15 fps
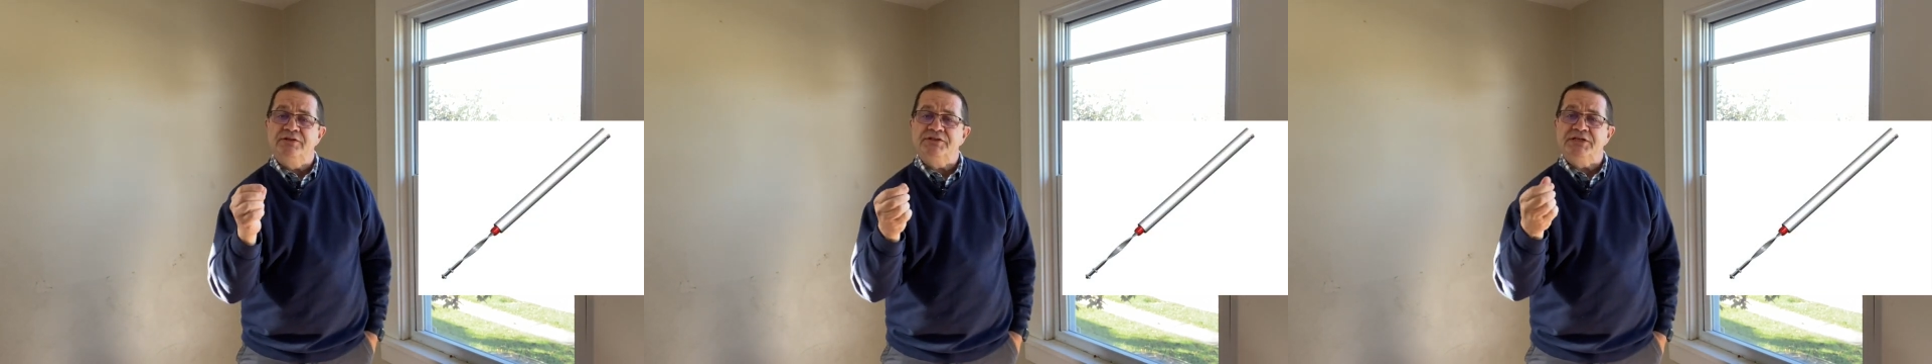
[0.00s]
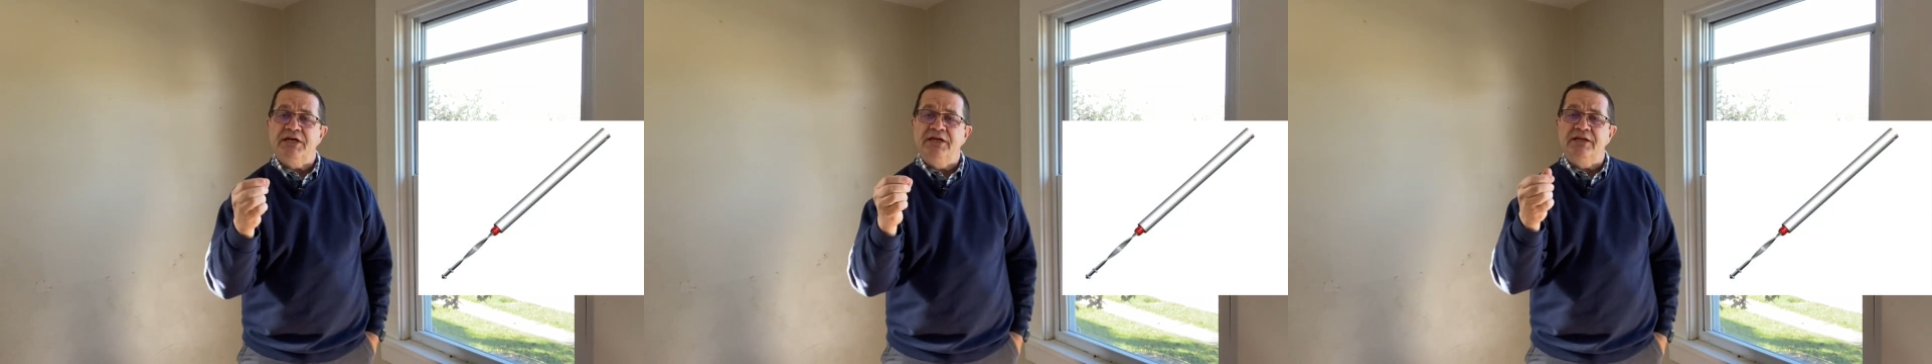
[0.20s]

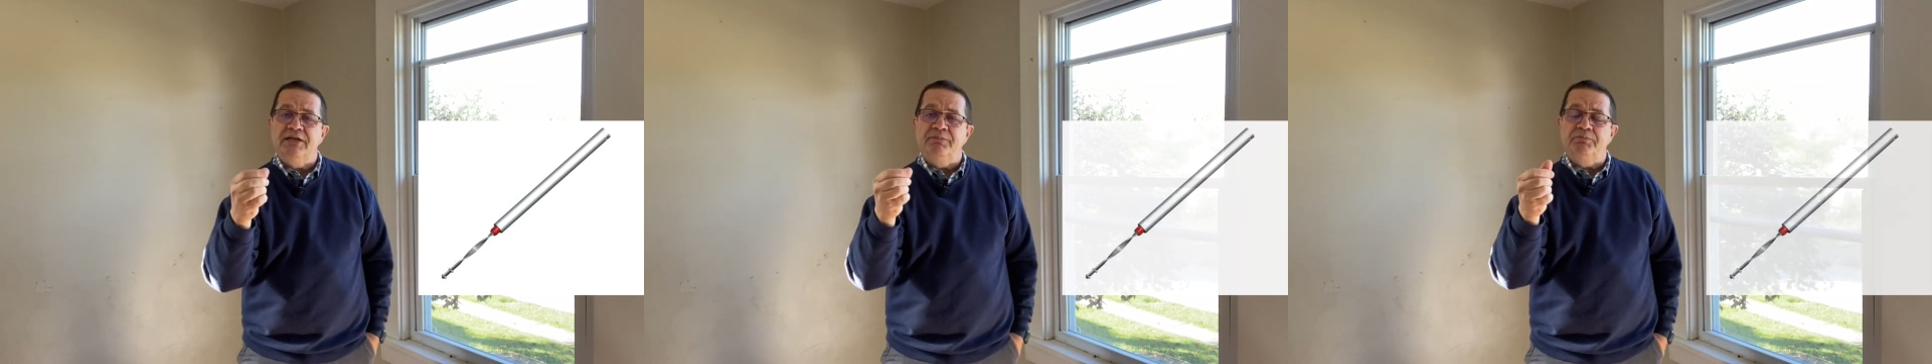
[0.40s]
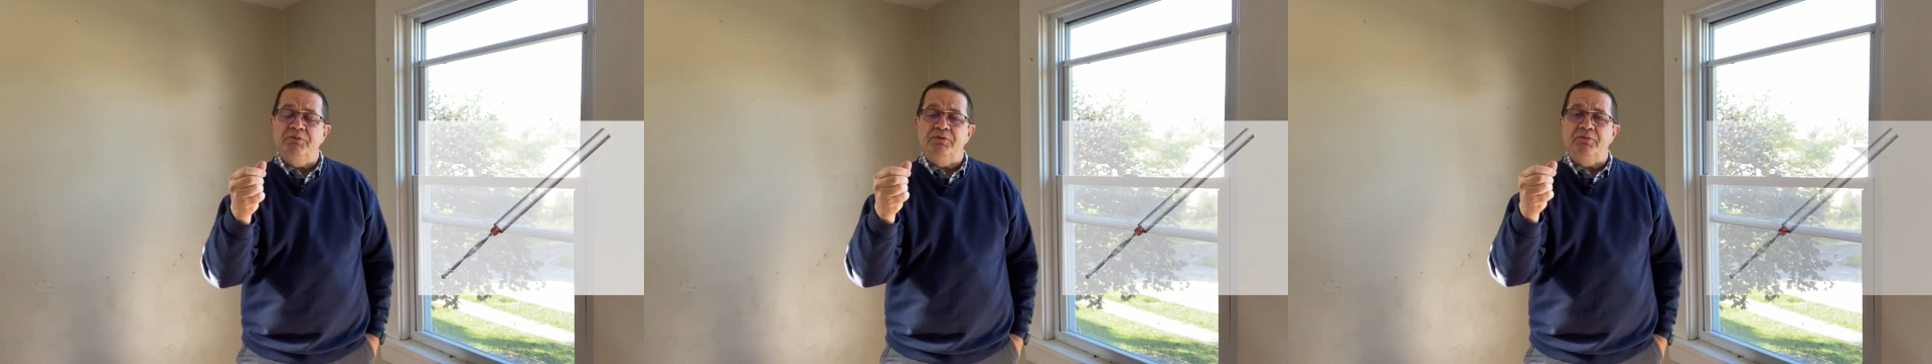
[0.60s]
tighten
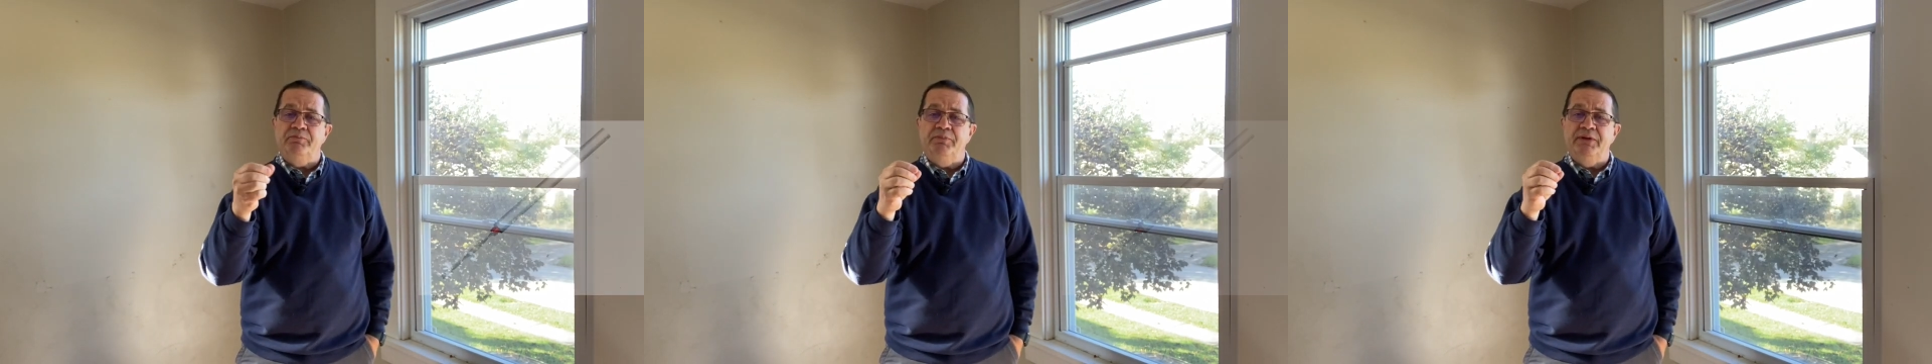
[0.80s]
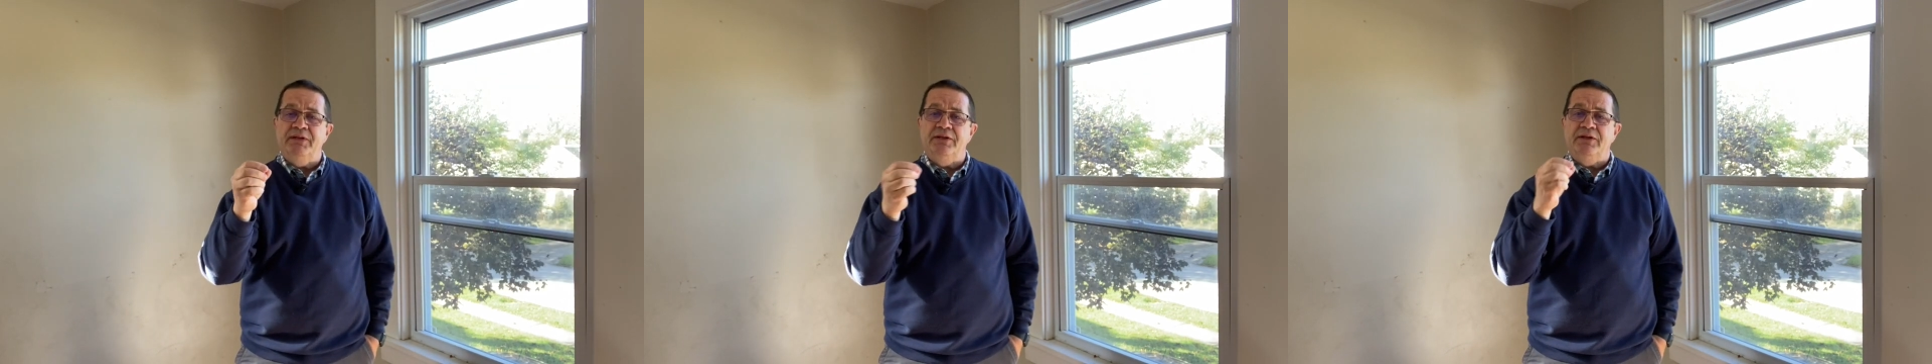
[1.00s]
up a little
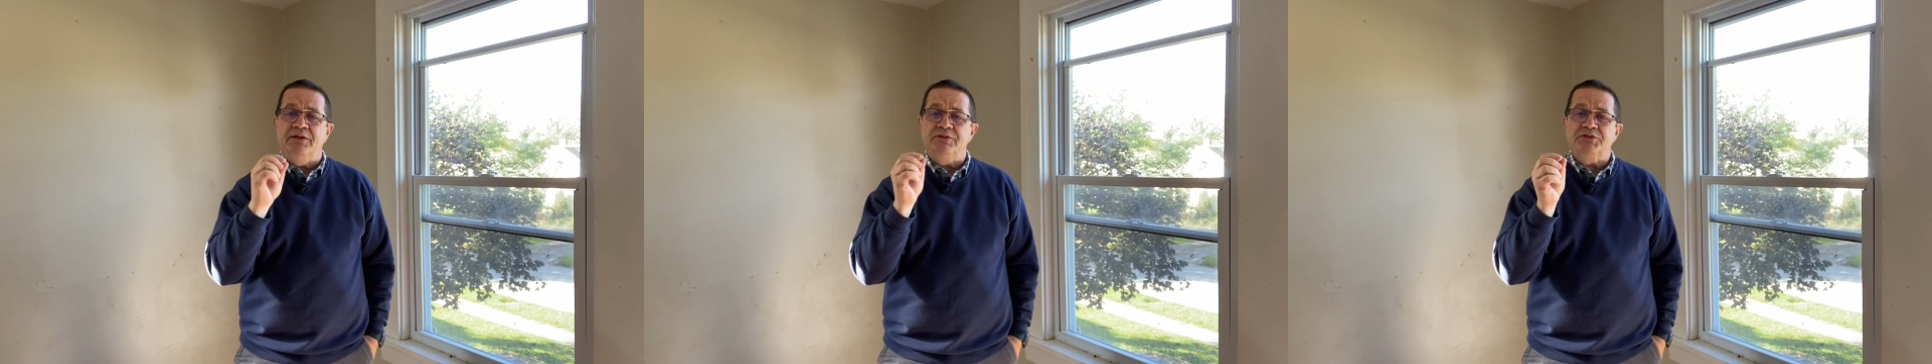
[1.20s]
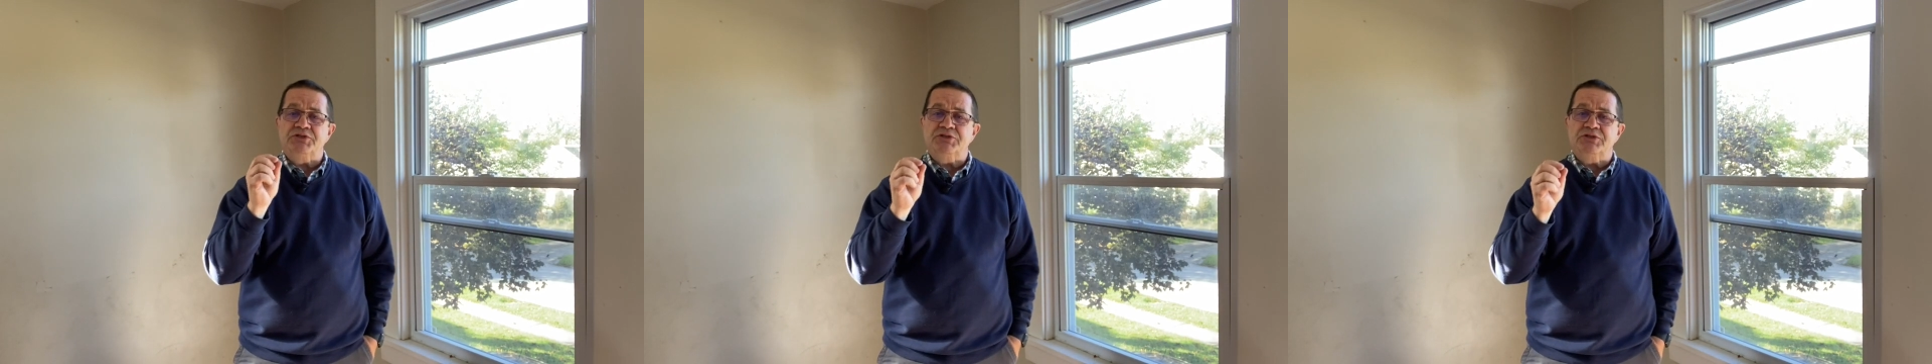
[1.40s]
bit and you
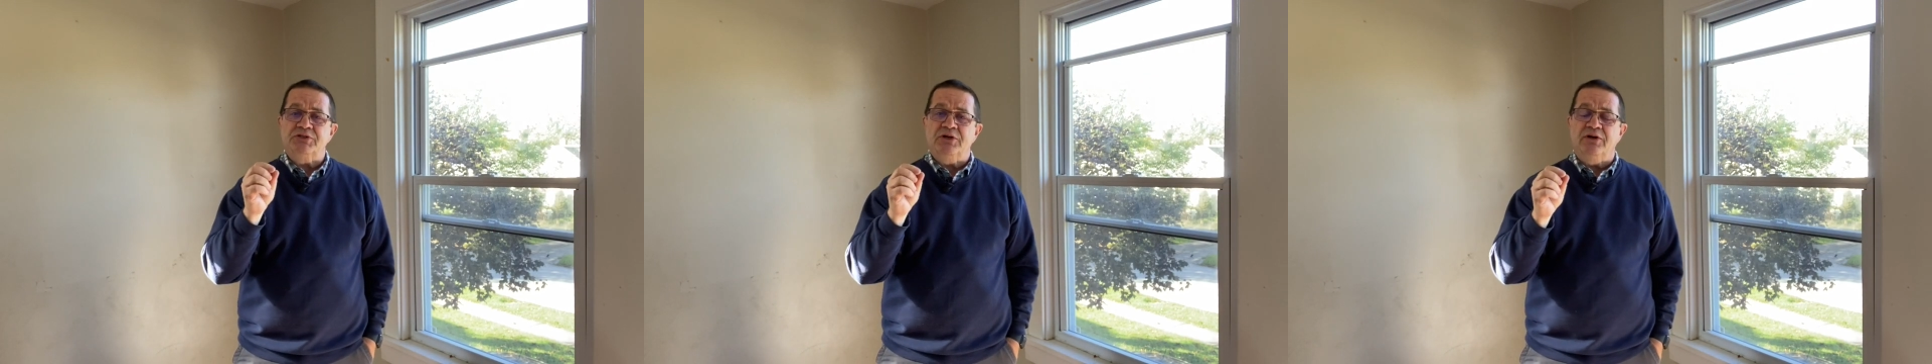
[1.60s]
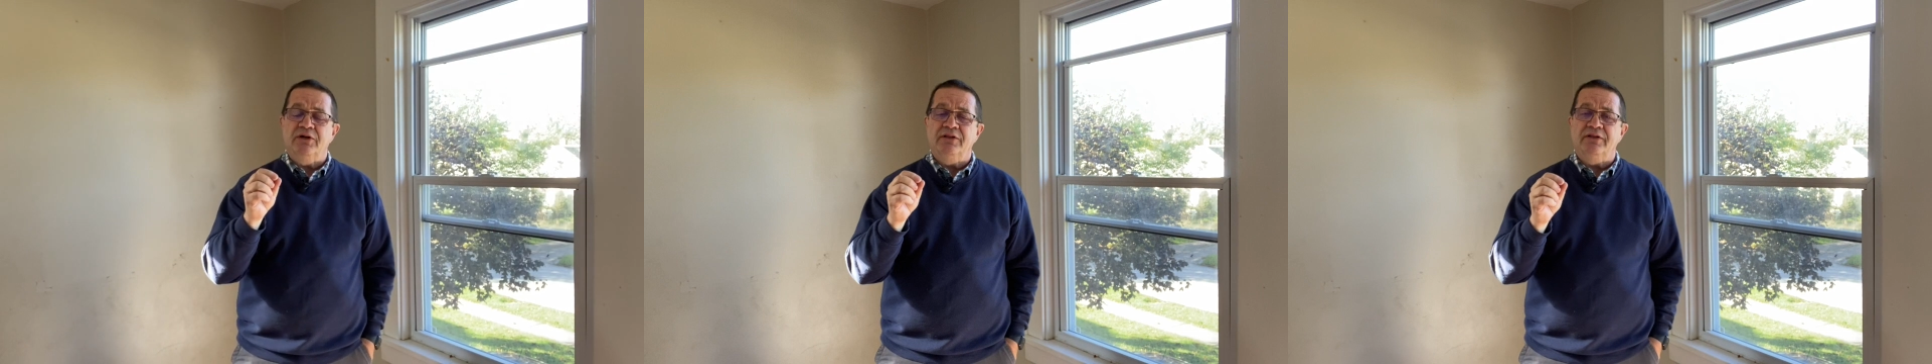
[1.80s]

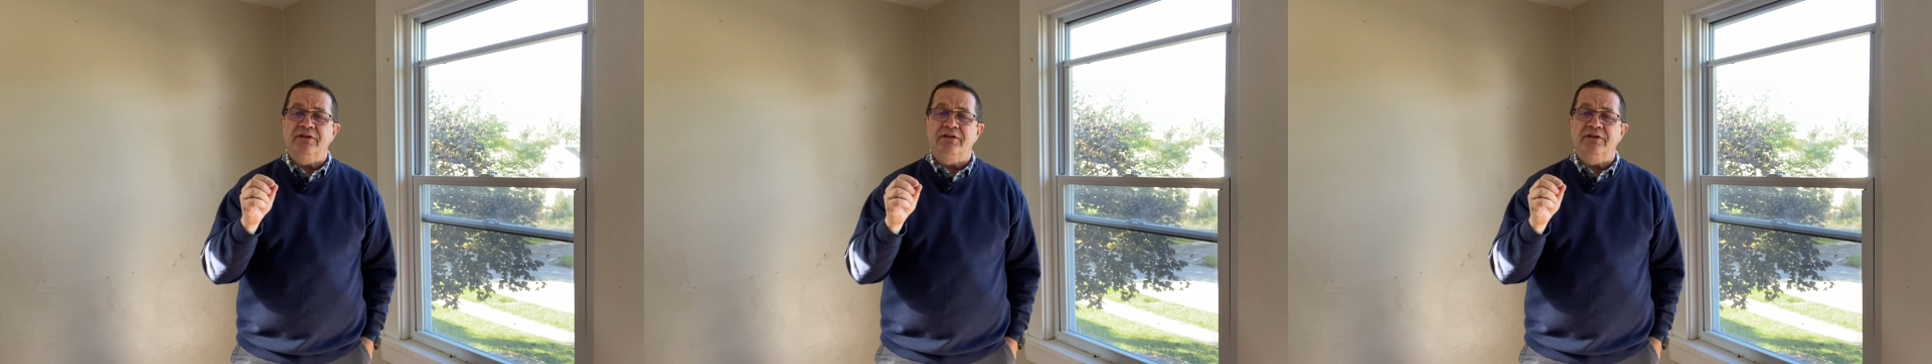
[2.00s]
install